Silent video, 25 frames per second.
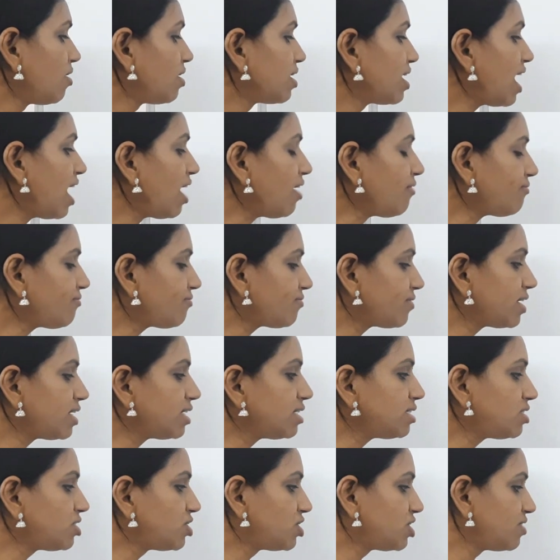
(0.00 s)
F
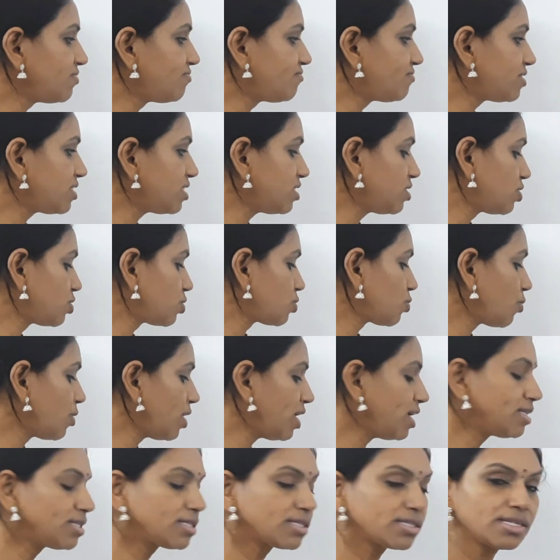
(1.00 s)
is shifted
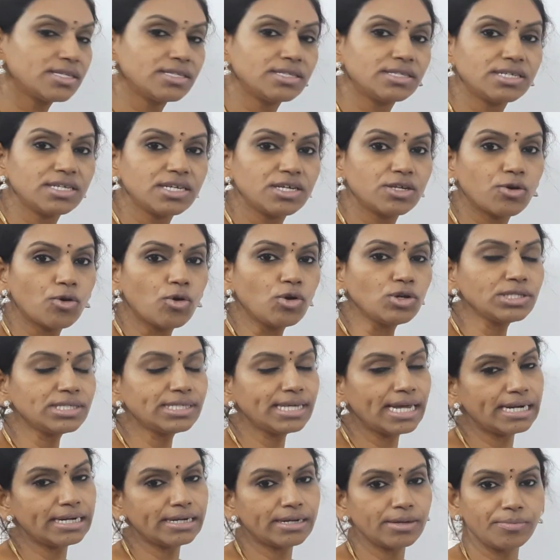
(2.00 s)
towards 0
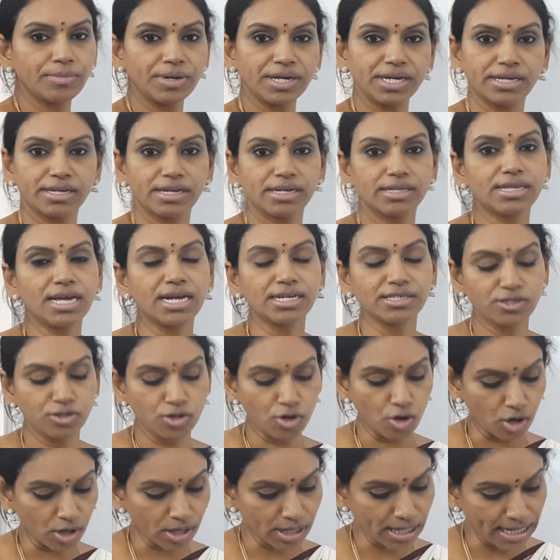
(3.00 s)
centimeter. That's
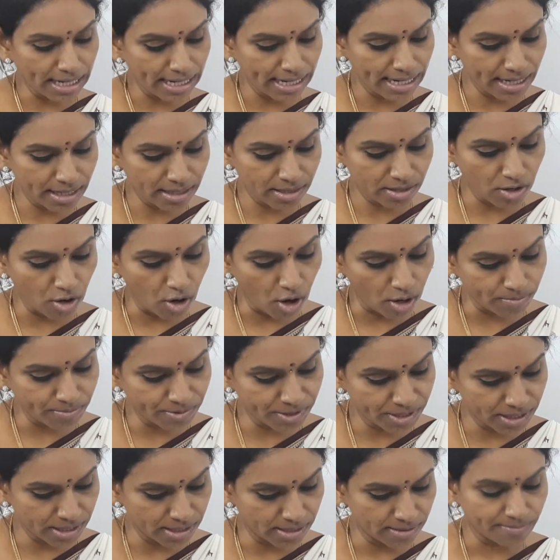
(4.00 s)
your correct
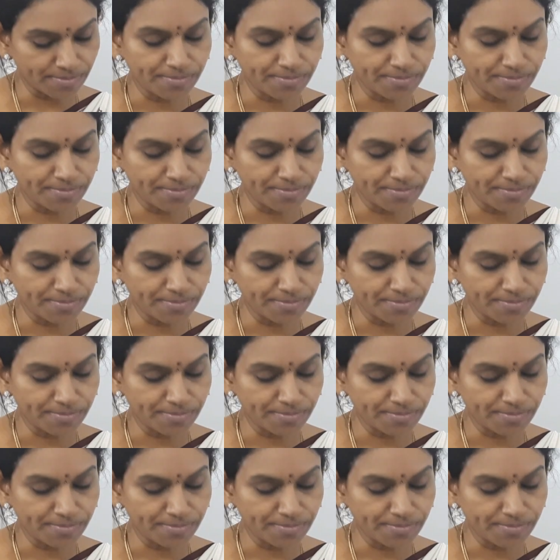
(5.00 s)
option.